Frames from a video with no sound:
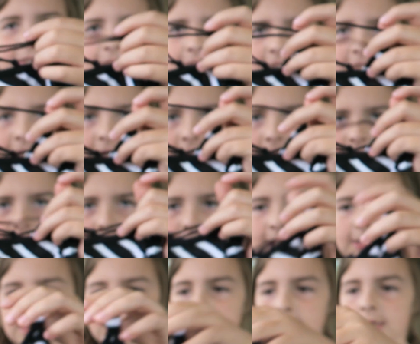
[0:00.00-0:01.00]
it says it has like,
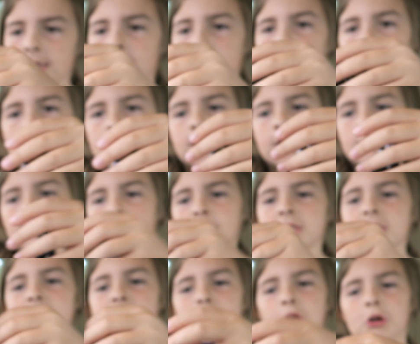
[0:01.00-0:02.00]
what
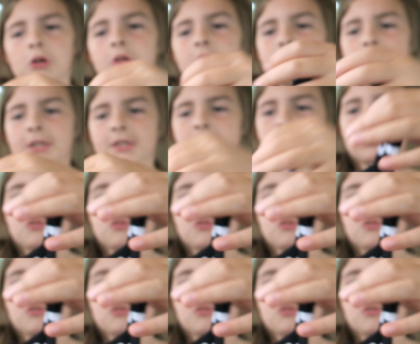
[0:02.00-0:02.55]
is this called? Like